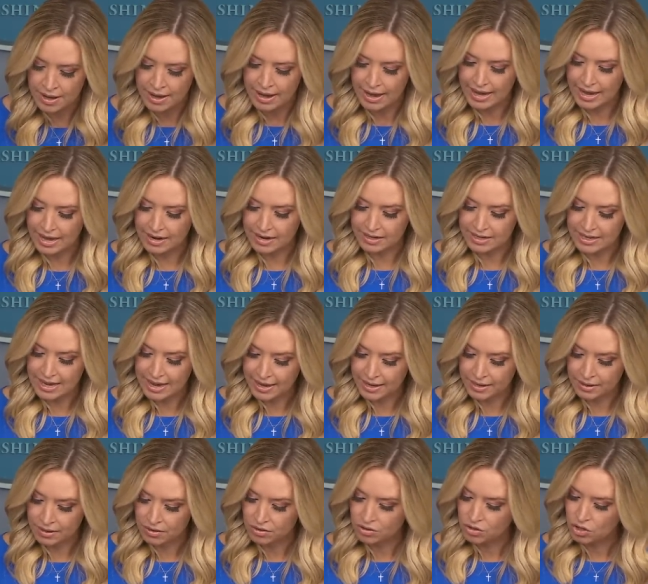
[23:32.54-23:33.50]
And
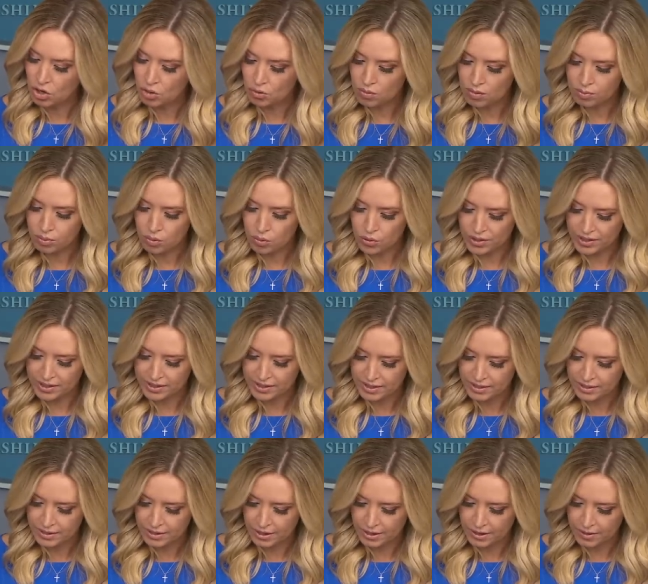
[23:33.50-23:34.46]
again, no reporting
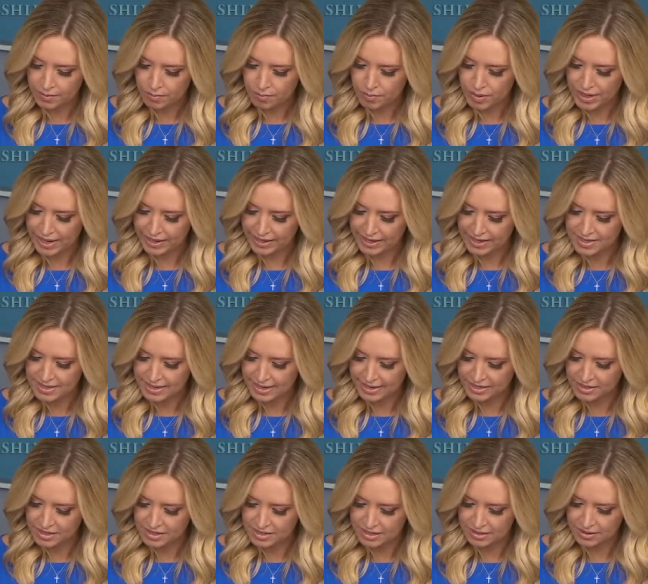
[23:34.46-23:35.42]
here, but I guess I
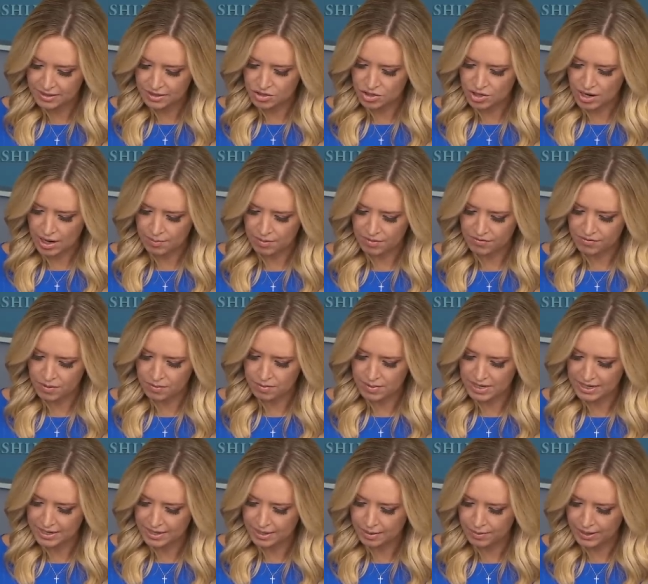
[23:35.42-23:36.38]
did the job of the
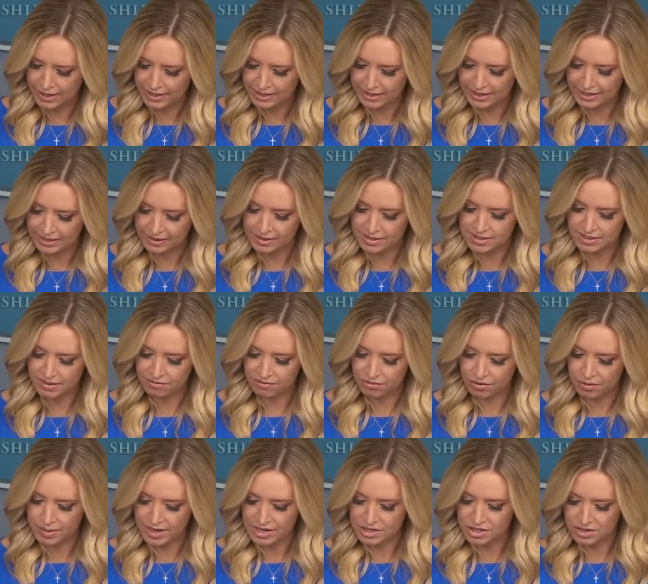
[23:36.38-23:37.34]
media by getting this
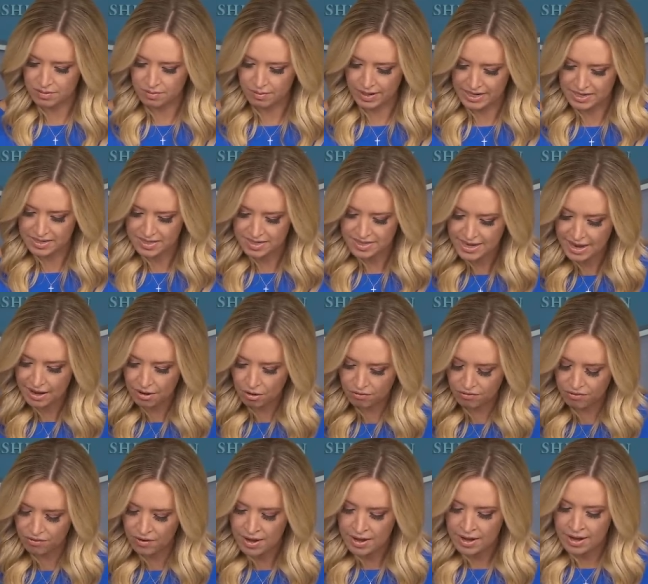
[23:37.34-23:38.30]
information
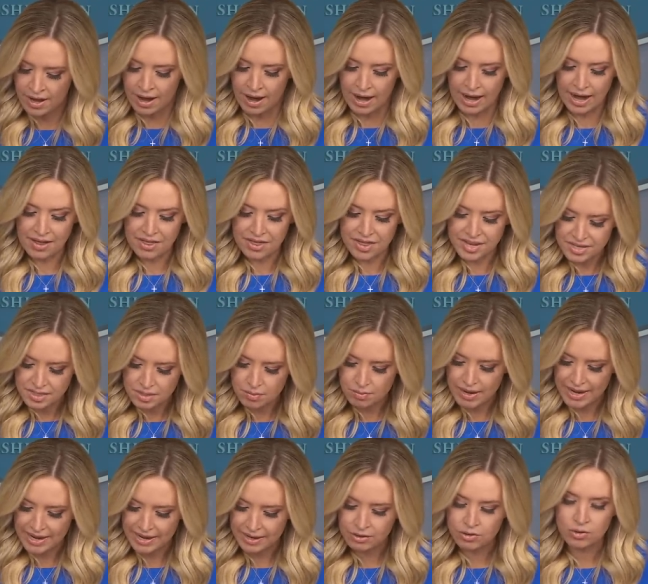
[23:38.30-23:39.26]
myself. Uh, this
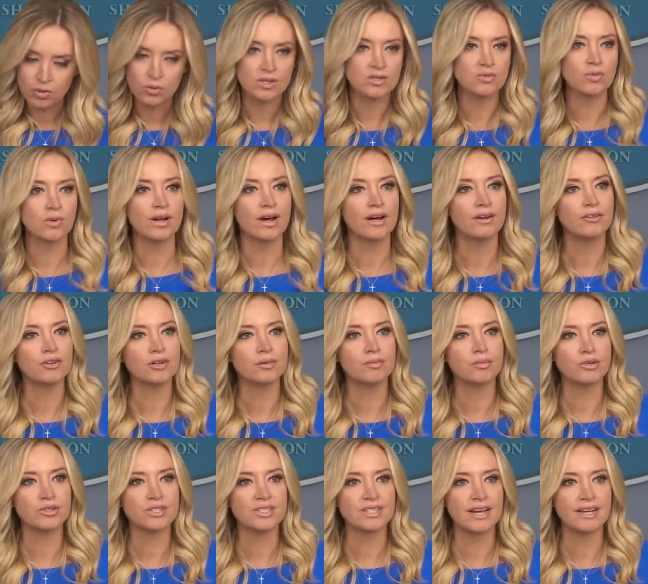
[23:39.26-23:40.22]
man, who was 100%
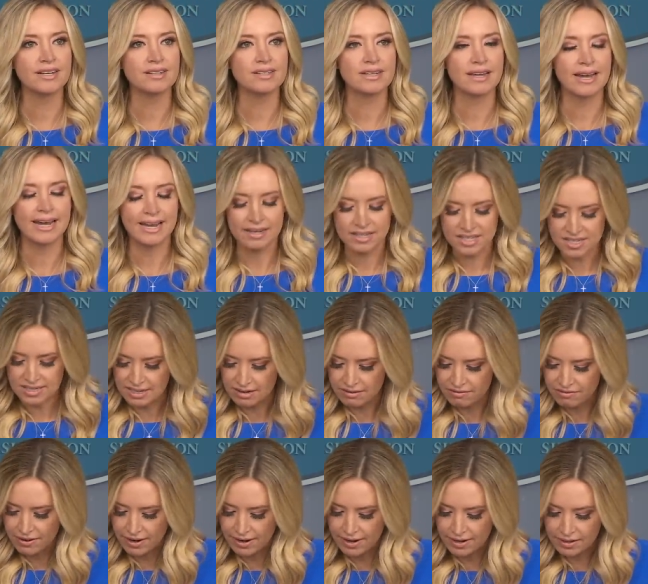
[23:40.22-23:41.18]

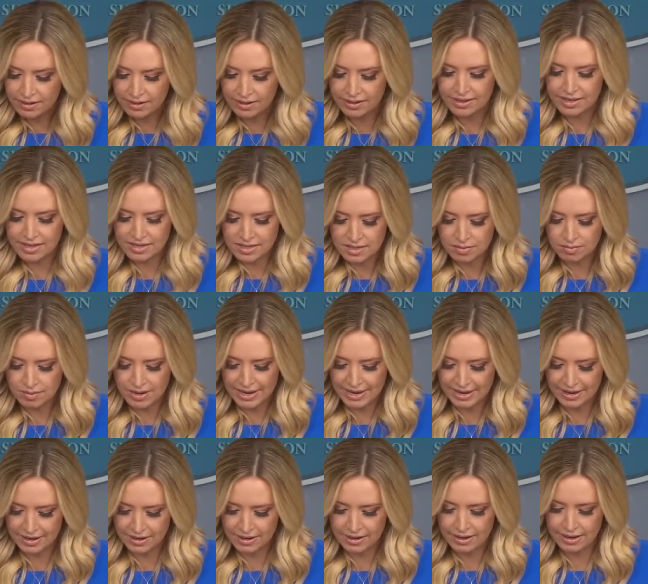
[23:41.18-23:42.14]
Antifa, this
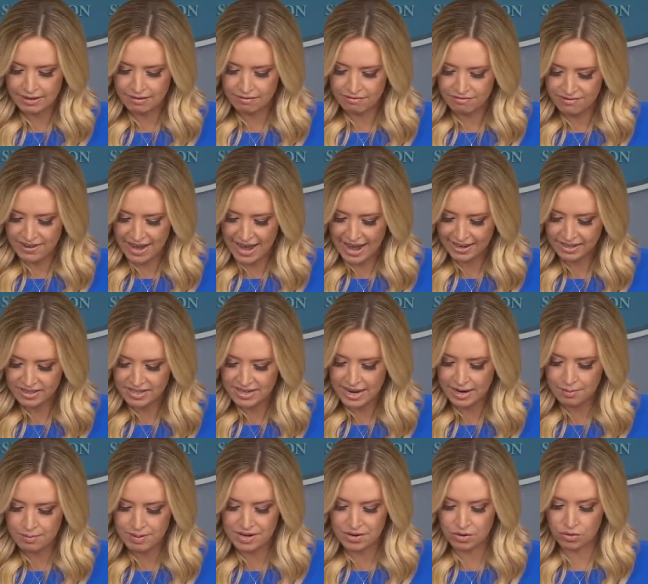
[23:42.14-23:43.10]
man, in fact,
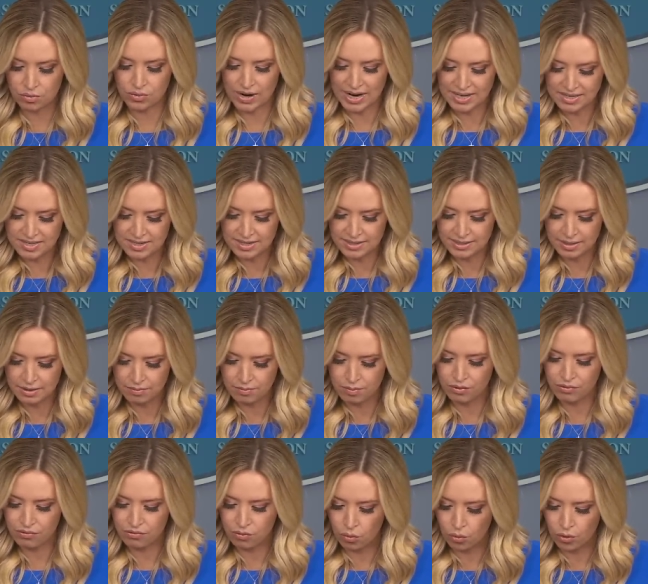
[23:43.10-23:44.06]
had been arrested
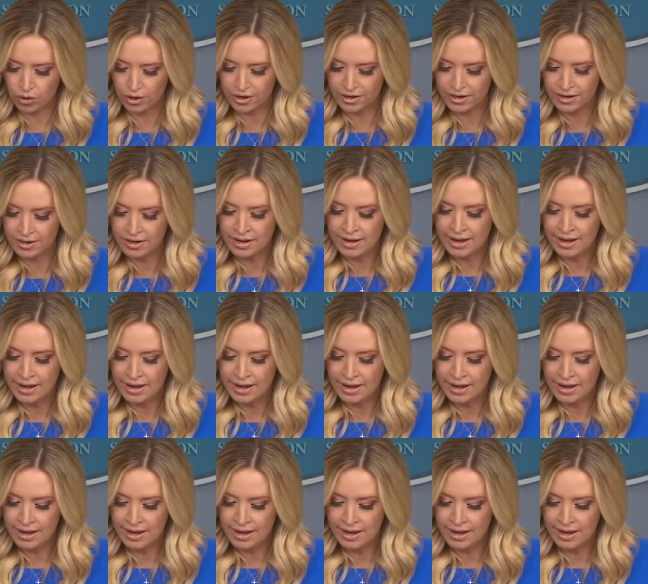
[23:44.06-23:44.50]
before